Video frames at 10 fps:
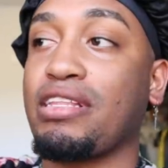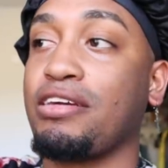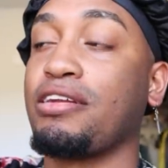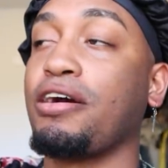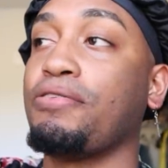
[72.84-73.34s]

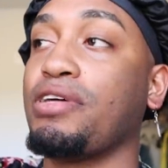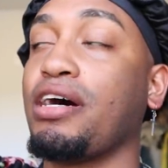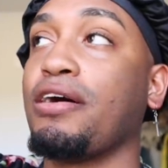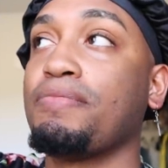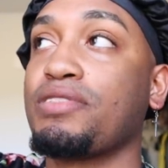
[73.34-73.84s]
You know,
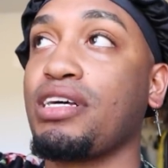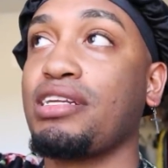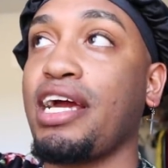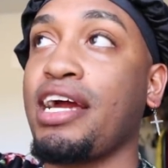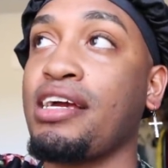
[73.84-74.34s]
um,
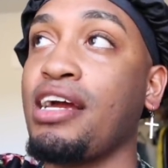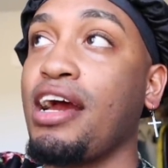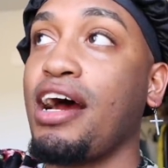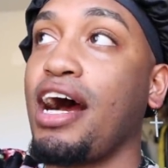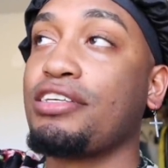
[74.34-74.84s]
Sunday,
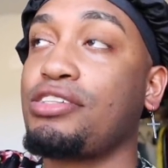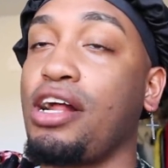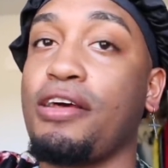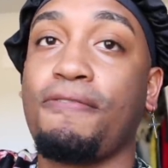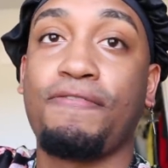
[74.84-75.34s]
I
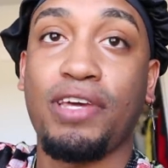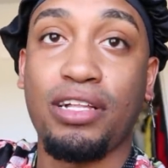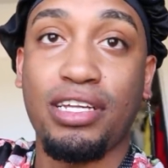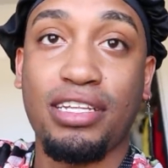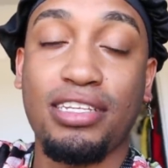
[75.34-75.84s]
started
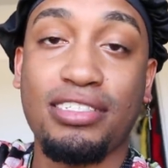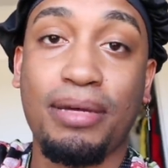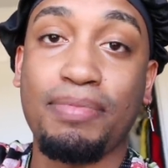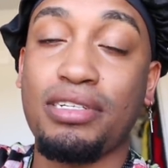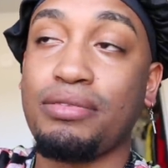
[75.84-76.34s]
feeling the
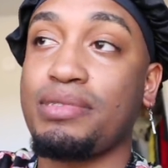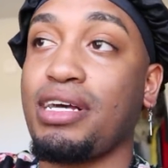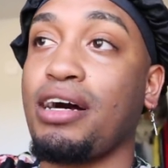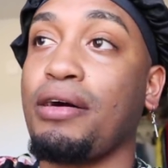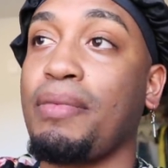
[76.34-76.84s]
symptoms.
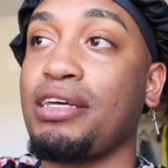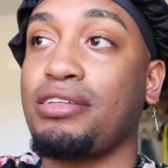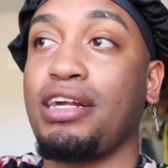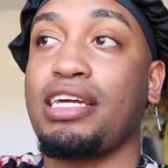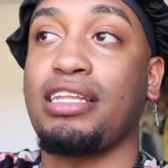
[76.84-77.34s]
Um, I
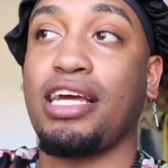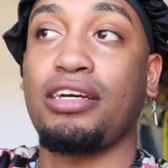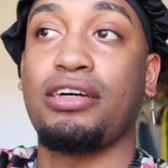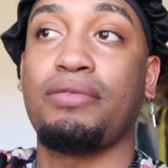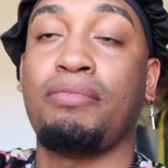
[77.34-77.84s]
started getting like
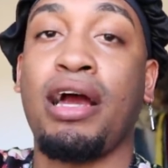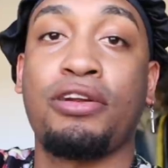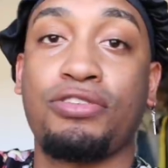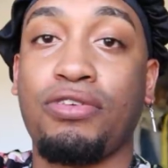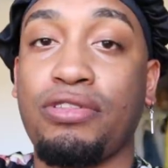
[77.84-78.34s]
a
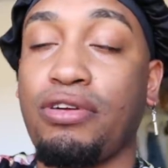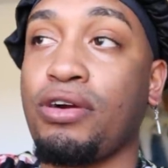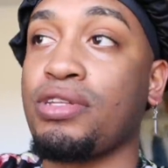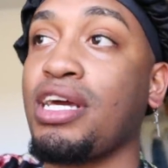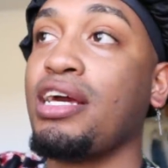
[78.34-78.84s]
minor sore
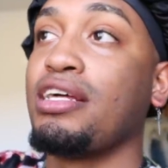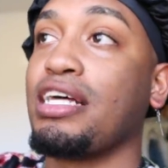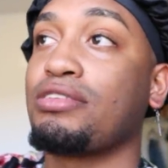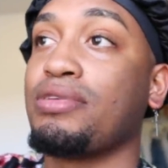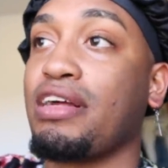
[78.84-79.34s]
throat.
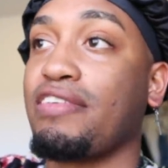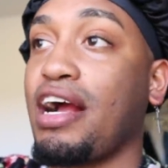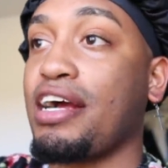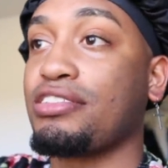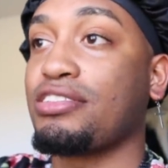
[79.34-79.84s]
That's whenever
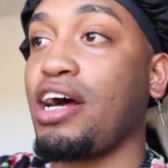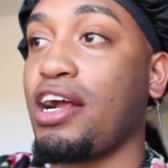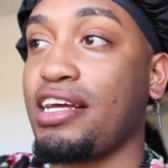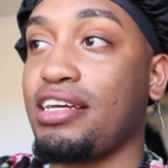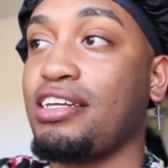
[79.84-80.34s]
I
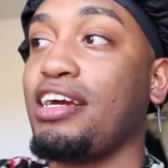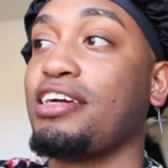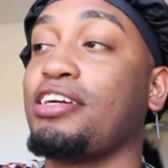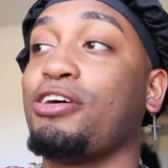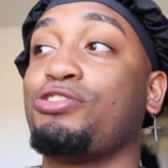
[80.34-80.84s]
started,
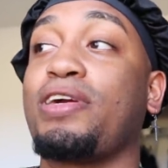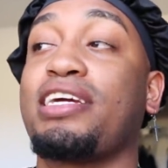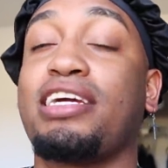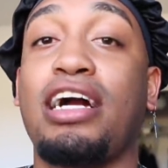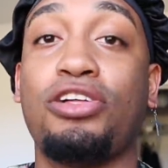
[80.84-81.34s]
you know,
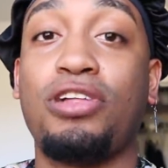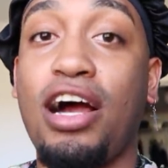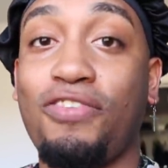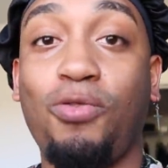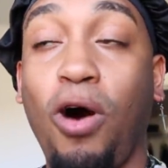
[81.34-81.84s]
drinking a
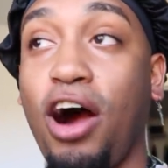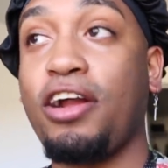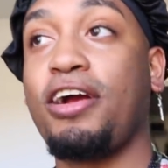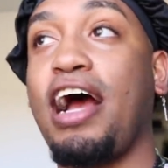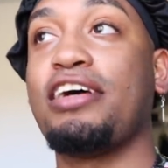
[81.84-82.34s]
lot of
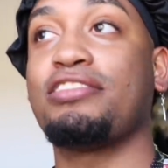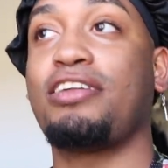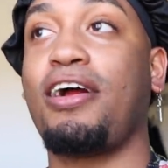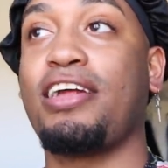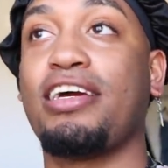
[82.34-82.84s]
water. I
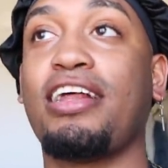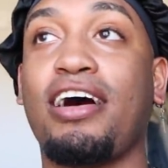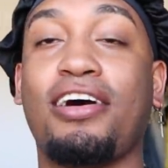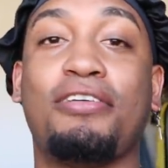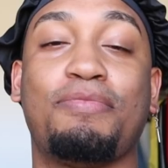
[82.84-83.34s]
started
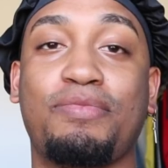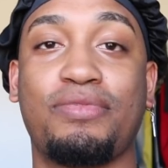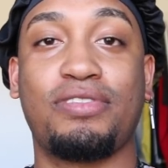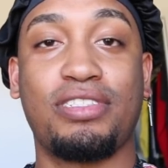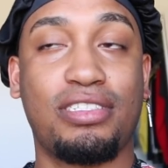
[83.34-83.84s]
um,
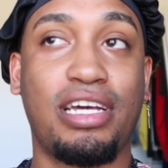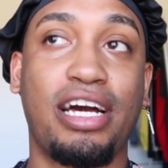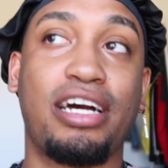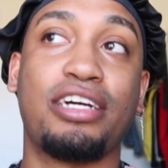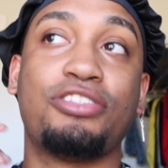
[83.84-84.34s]

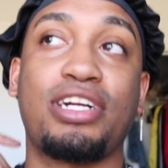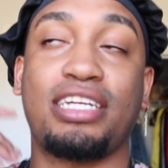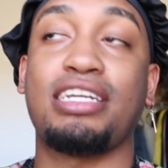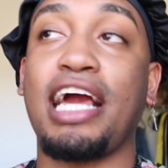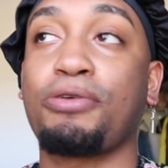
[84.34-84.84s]
uh,
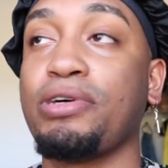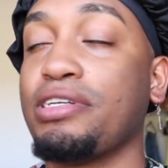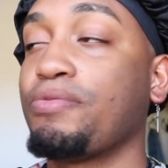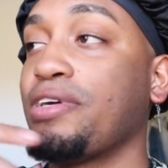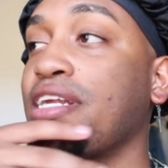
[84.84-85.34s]
drinking
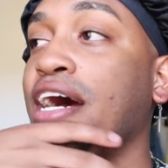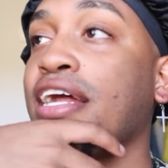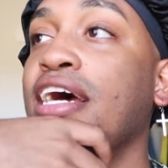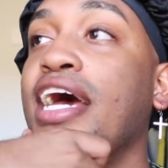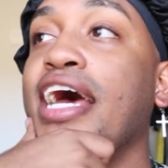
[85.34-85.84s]
NyQuil and
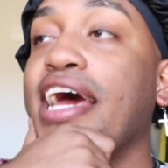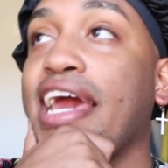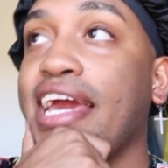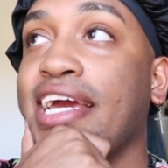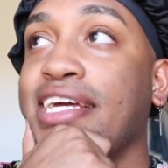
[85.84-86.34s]
whatnot.
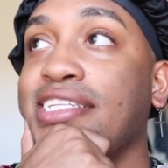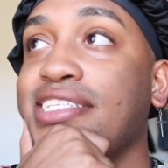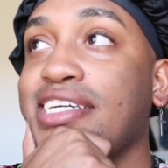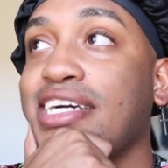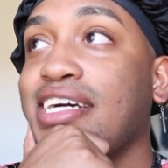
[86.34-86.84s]
And,